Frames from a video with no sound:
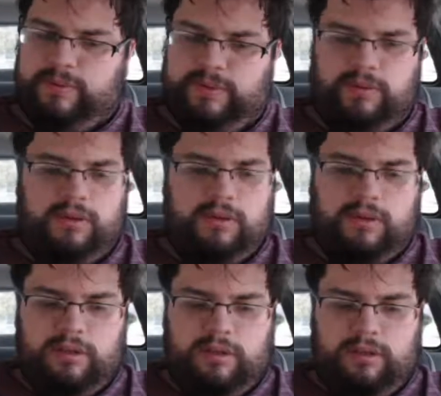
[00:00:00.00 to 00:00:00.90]
But
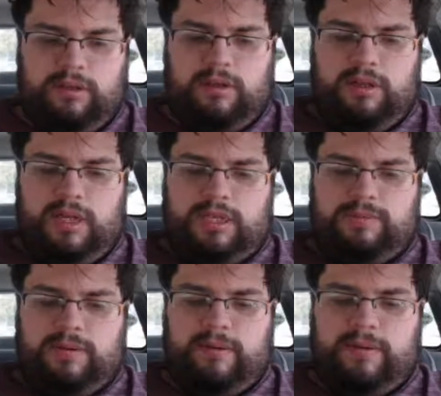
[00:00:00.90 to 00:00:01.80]

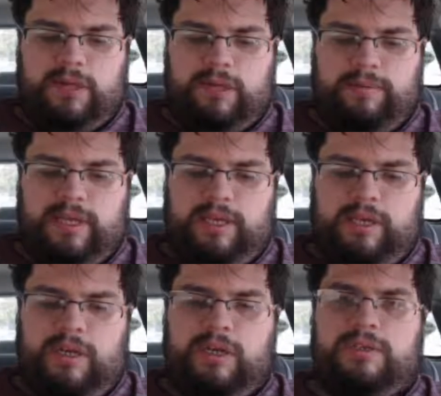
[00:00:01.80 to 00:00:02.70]
that's probably going to be
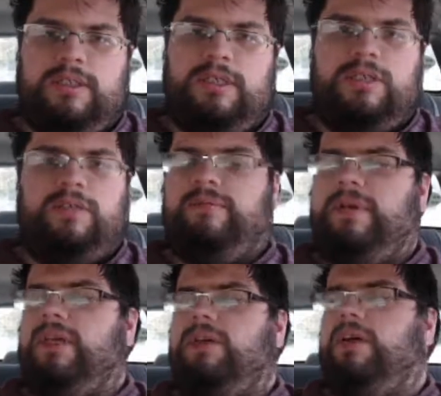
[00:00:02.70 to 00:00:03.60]
years and years from
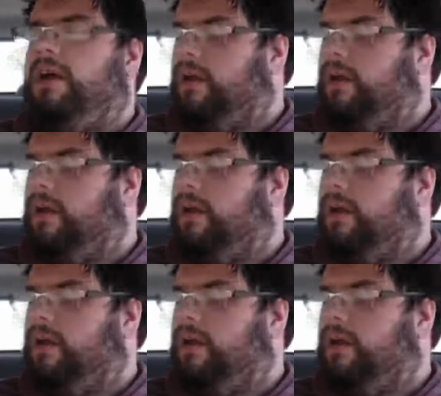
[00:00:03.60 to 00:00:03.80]
now.